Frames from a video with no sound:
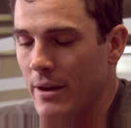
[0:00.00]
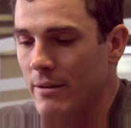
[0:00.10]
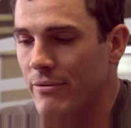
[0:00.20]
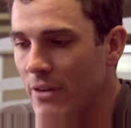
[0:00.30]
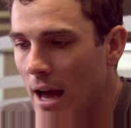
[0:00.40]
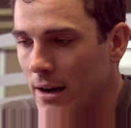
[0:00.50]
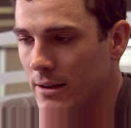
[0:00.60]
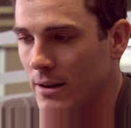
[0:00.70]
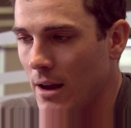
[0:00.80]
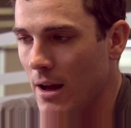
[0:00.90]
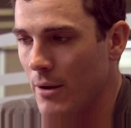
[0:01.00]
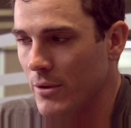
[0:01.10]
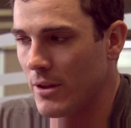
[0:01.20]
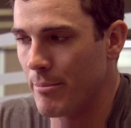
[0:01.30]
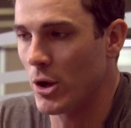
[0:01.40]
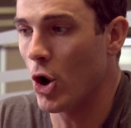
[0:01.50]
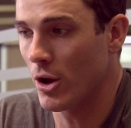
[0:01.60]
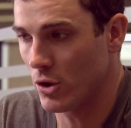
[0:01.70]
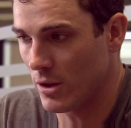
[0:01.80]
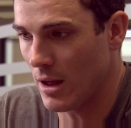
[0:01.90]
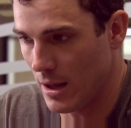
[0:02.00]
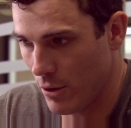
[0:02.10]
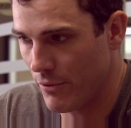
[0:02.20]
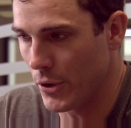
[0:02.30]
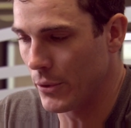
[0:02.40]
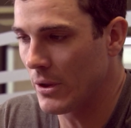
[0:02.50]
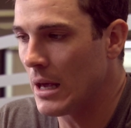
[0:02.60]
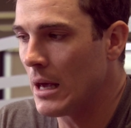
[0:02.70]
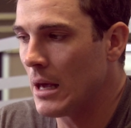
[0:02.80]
In fact, I would say beyond just interviews,